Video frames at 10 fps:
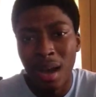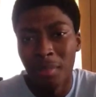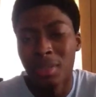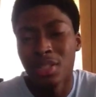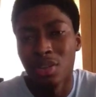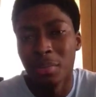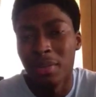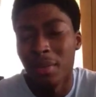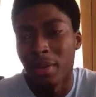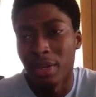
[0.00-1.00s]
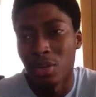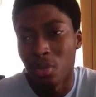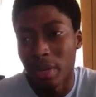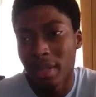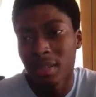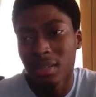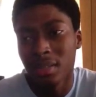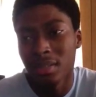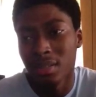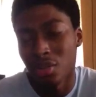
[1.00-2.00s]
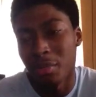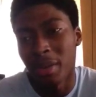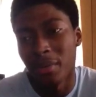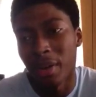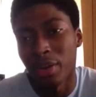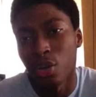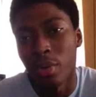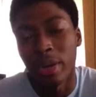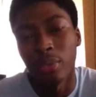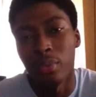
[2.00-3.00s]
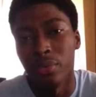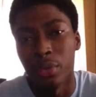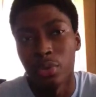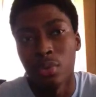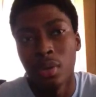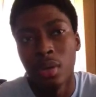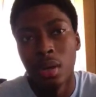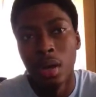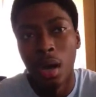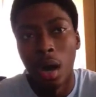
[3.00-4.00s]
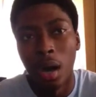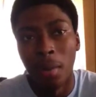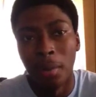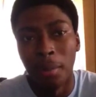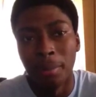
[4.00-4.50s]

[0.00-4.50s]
this is going to be very quick. This is going to be a very quick review. The